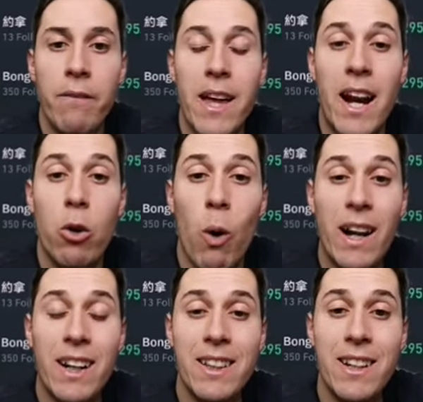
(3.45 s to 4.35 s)
There are
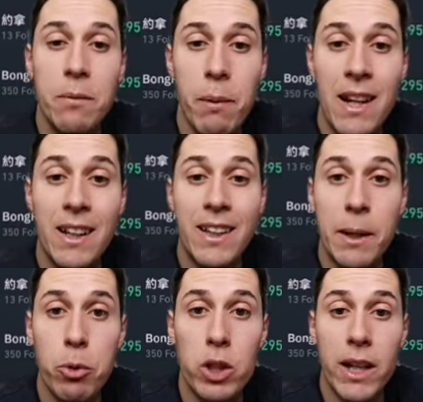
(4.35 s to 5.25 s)
100 million
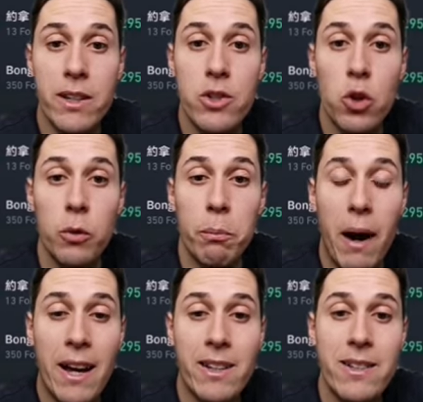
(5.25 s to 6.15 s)
crypto traders on
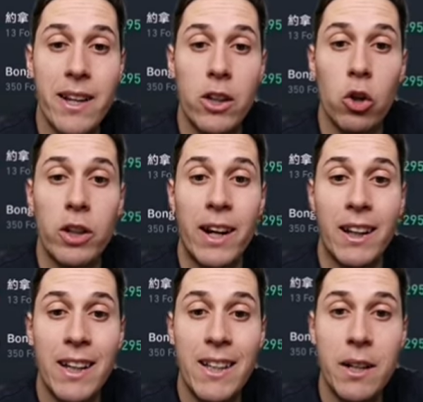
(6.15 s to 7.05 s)
Binance and on
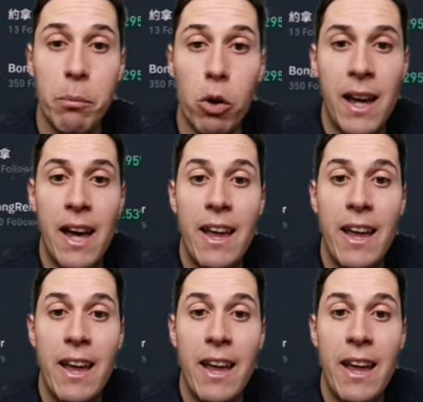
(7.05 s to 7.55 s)
their leaderboard.